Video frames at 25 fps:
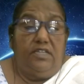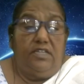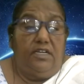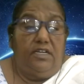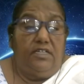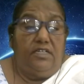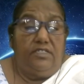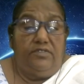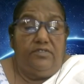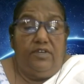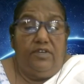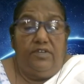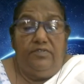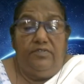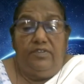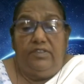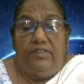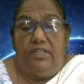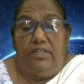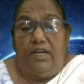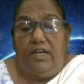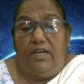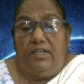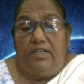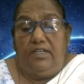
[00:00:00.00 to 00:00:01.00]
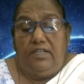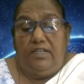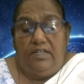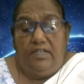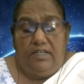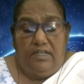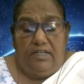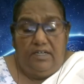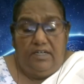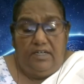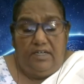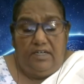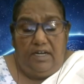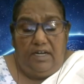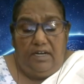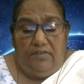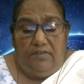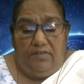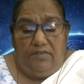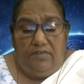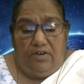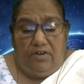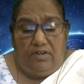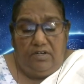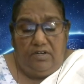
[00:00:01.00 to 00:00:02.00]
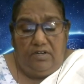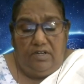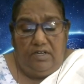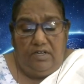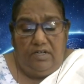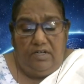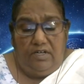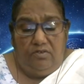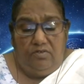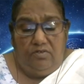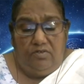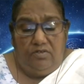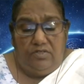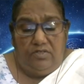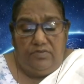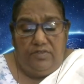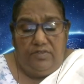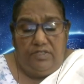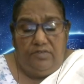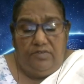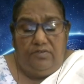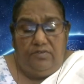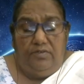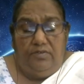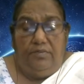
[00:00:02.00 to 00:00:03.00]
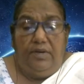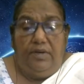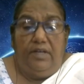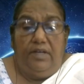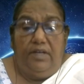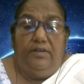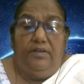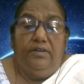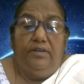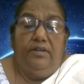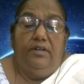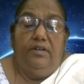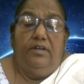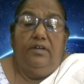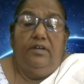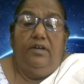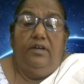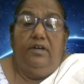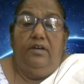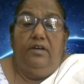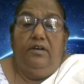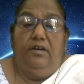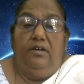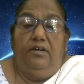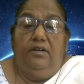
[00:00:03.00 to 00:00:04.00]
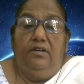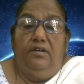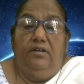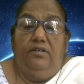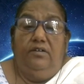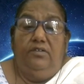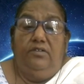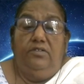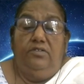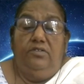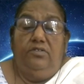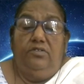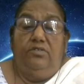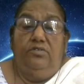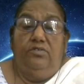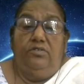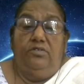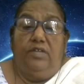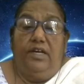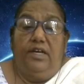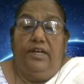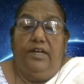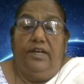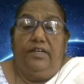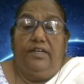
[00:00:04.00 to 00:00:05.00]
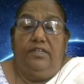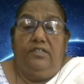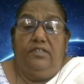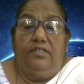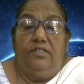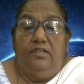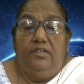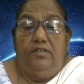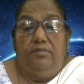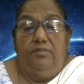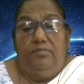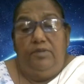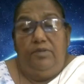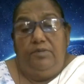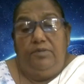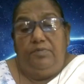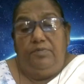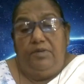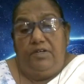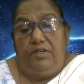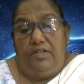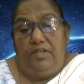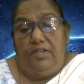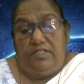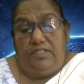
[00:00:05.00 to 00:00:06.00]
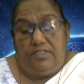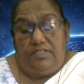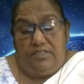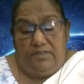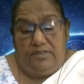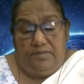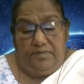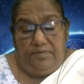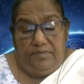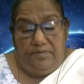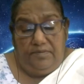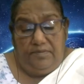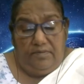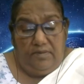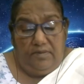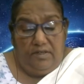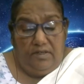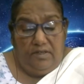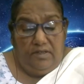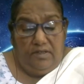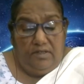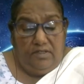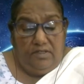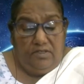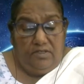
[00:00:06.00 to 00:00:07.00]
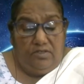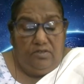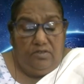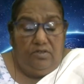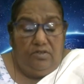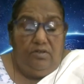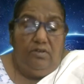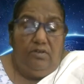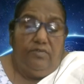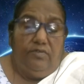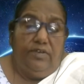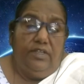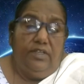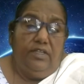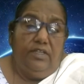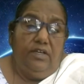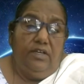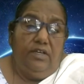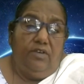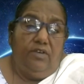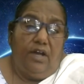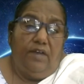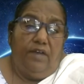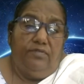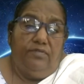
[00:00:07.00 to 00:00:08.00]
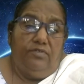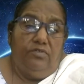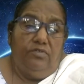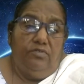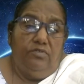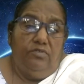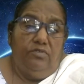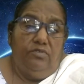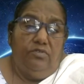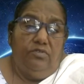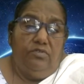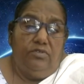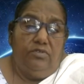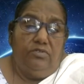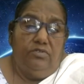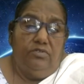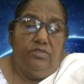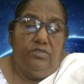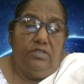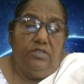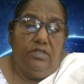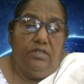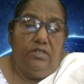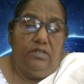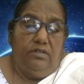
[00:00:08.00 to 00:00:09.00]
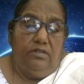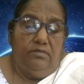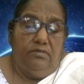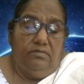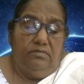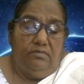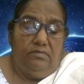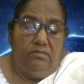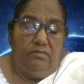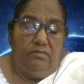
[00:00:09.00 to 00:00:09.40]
satisfied with that, drank water and goes with a woman to collect paper grass. So, when they have to go to the